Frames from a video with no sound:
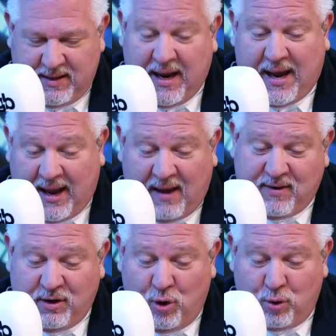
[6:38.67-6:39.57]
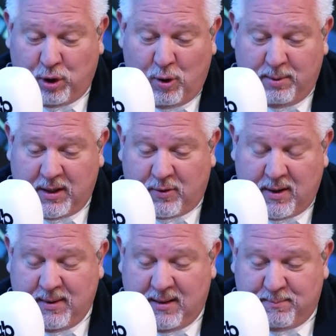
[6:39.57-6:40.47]
yeah, having no global
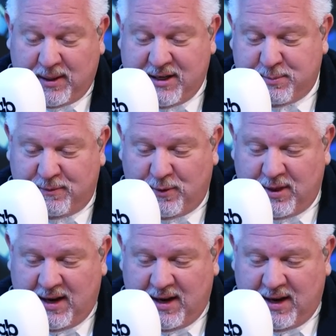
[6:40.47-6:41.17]
agreement in place before